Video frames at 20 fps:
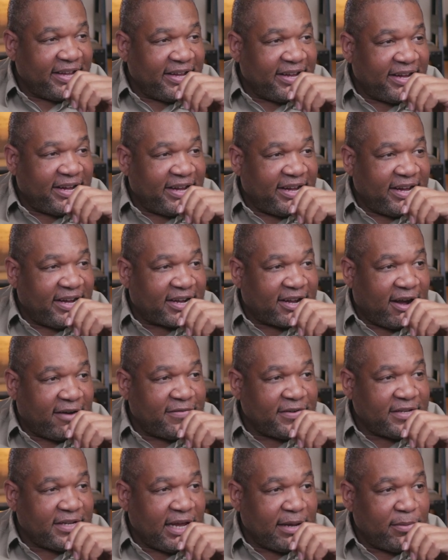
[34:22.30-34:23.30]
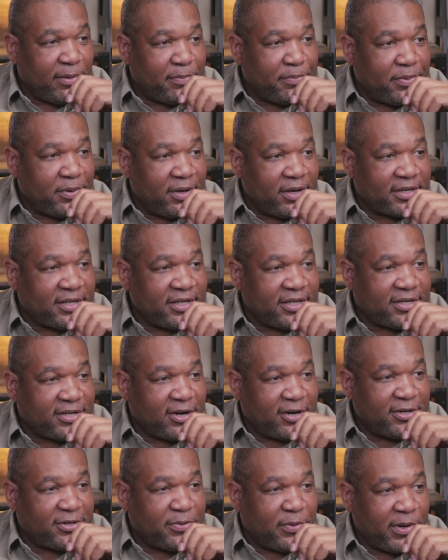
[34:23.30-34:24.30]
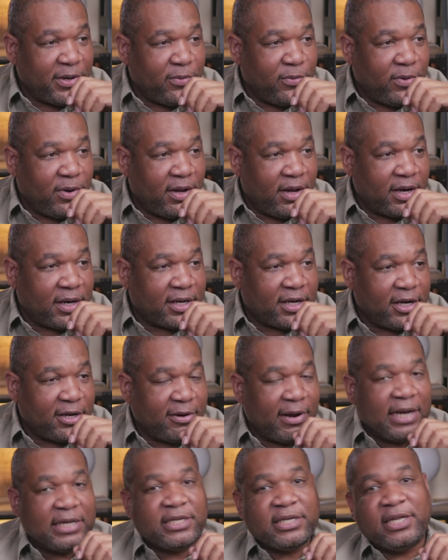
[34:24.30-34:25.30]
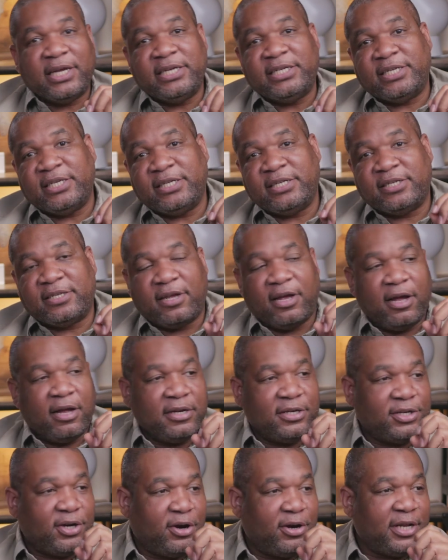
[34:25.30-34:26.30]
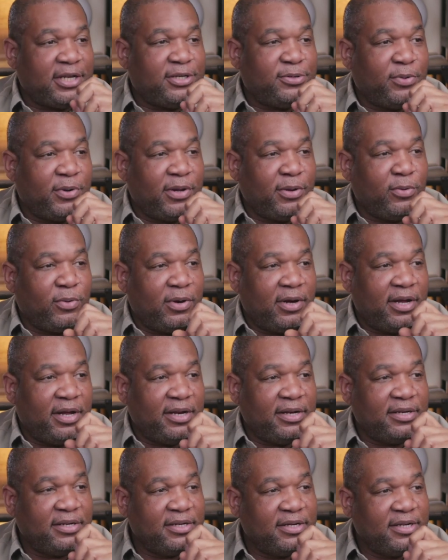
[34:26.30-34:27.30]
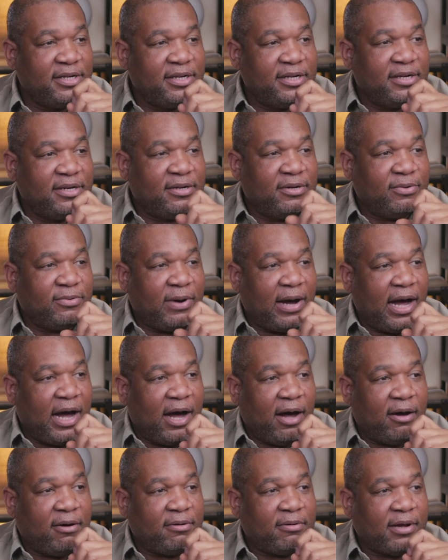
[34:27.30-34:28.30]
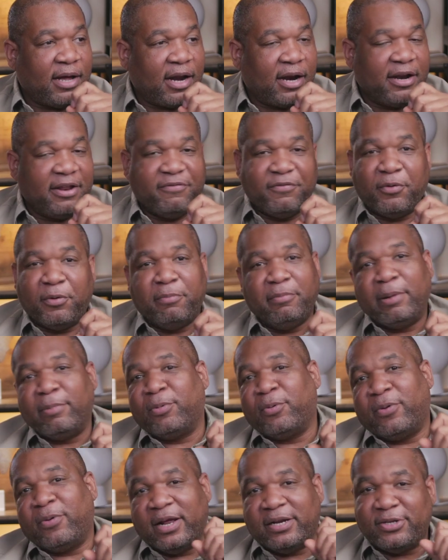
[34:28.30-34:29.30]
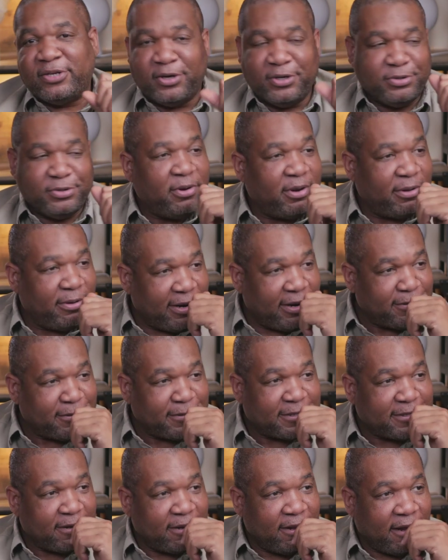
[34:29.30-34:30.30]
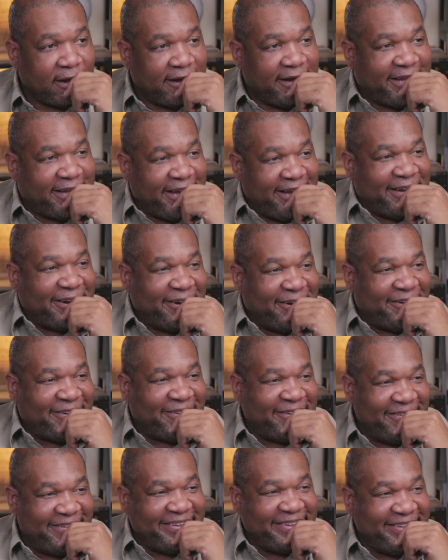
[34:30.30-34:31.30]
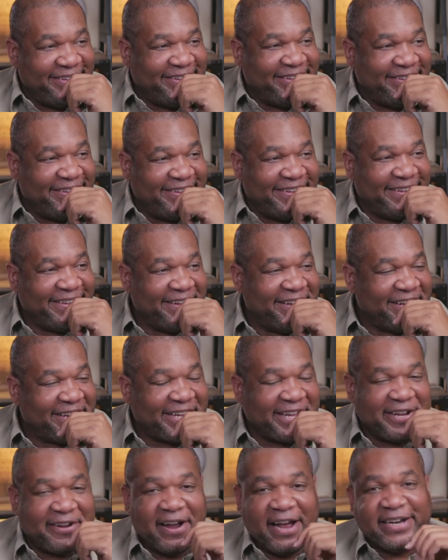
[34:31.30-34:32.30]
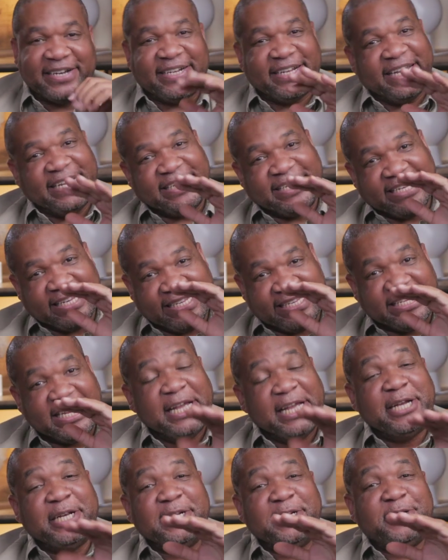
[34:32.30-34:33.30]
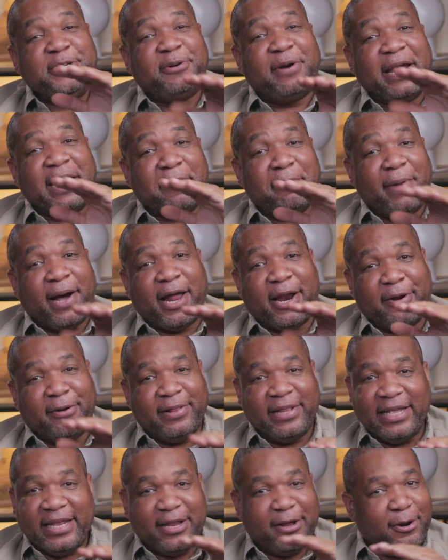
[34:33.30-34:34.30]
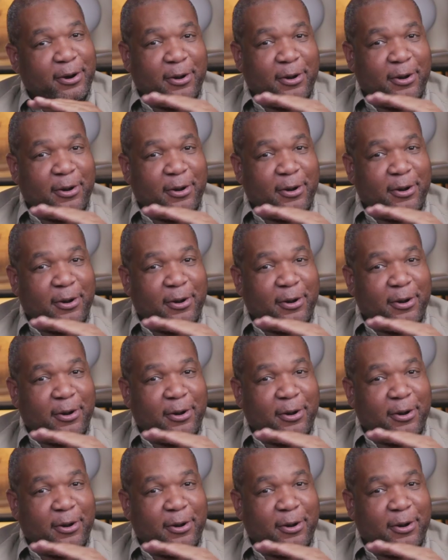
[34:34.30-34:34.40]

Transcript: Coffee table book just turned 21. Congratulations on turning 21. Wow, I don't even remember when I turned 21. It was so long ago. Congratulations. Drink moderately, though.